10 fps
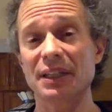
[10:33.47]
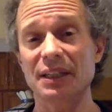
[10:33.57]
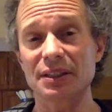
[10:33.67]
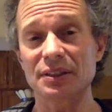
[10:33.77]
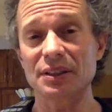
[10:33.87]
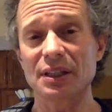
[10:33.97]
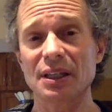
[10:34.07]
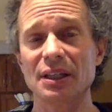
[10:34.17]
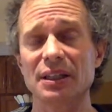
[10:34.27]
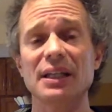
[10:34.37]
things
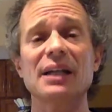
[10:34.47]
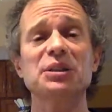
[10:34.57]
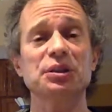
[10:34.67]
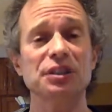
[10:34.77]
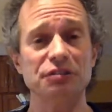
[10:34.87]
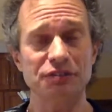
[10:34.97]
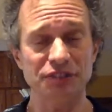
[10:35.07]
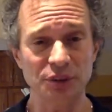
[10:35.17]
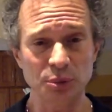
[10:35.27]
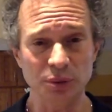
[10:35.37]
that actually
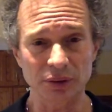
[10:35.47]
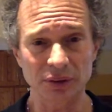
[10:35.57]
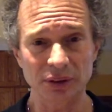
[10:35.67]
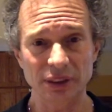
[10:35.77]
fuel